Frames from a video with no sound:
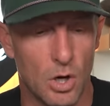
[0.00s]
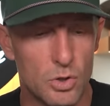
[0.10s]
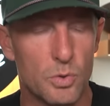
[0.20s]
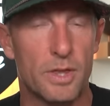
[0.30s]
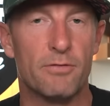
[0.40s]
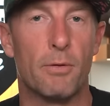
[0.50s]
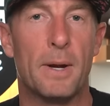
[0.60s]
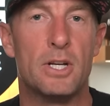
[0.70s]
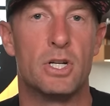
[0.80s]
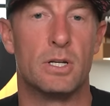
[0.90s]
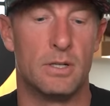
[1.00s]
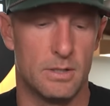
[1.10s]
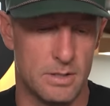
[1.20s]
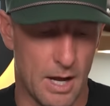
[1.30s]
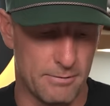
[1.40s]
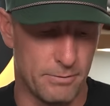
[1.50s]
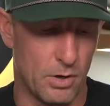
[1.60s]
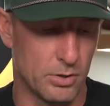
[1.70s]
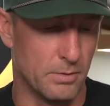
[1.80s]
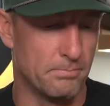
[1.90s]
coach with information not
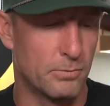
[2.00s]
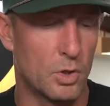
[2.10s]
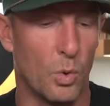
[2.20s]
volume